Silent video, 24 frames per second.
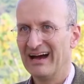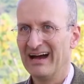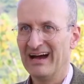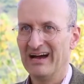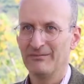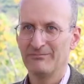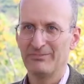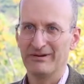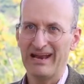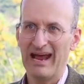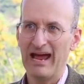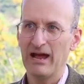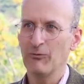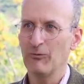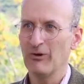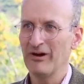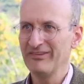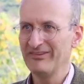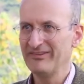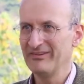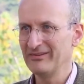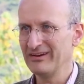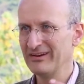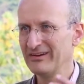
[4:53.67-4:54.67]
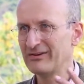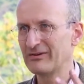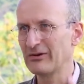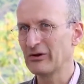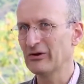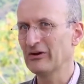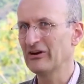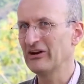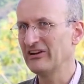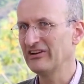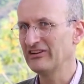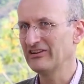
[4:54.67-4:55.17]
but I want to
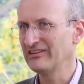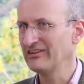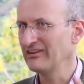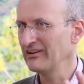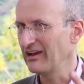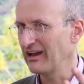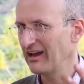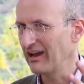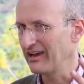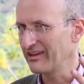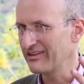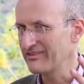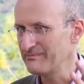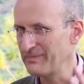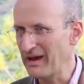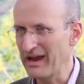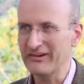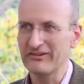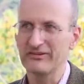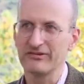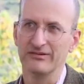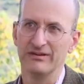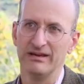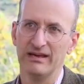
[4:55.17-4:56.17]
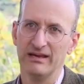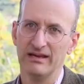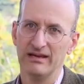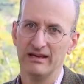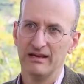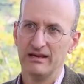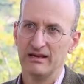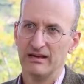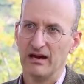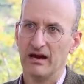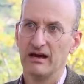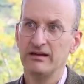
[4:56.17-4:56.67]
encourage especially
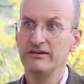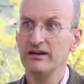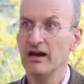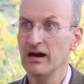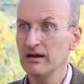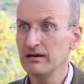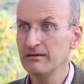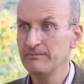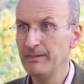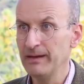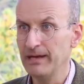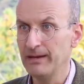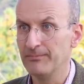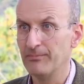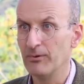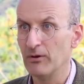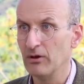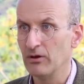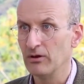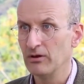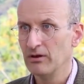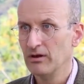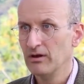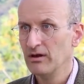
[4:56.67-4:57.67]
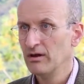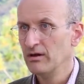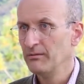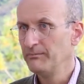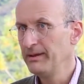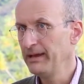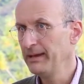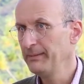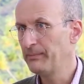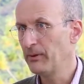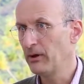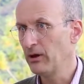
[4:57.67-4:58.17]
young people,
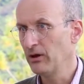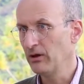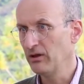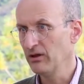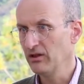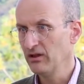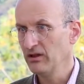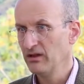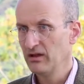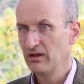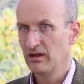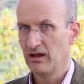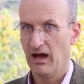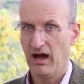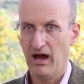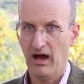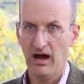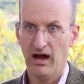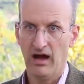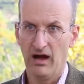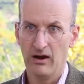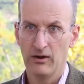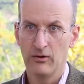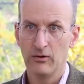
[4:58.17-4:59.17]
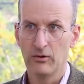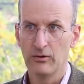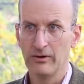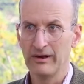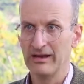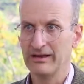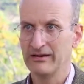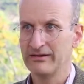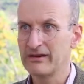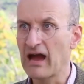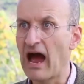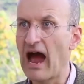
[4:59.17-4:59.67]
who are
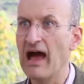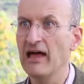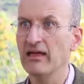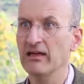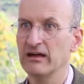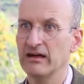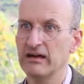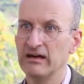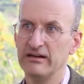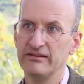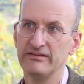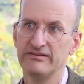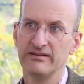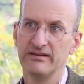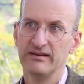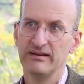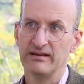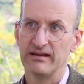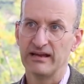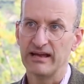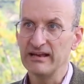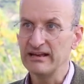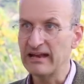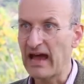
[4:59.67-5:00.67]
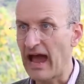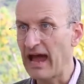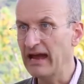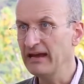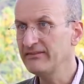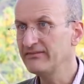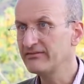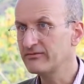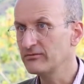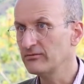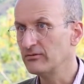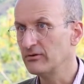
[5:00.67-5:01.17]
in college, in high
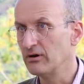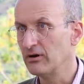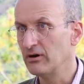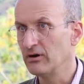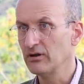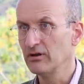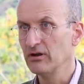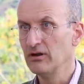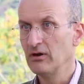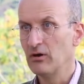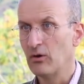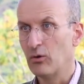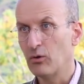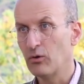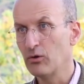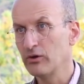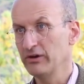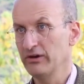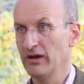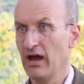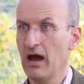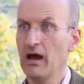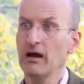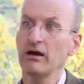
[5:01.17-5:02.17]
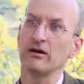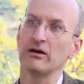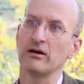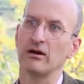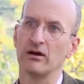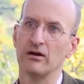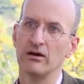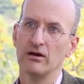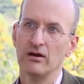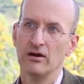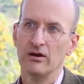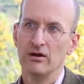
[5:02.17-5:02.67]
school, or
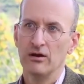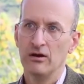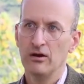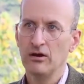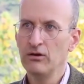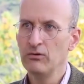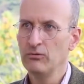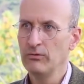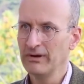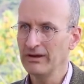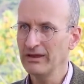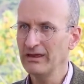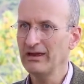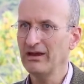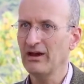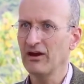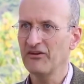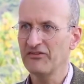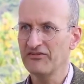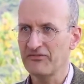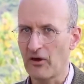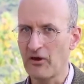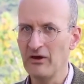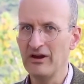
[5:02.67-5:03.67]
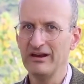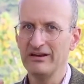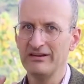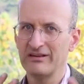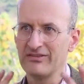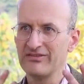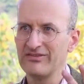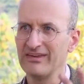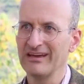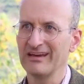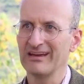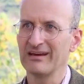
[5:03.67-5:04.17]
younger, who really are starting to
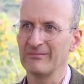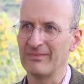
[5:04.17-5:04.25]
think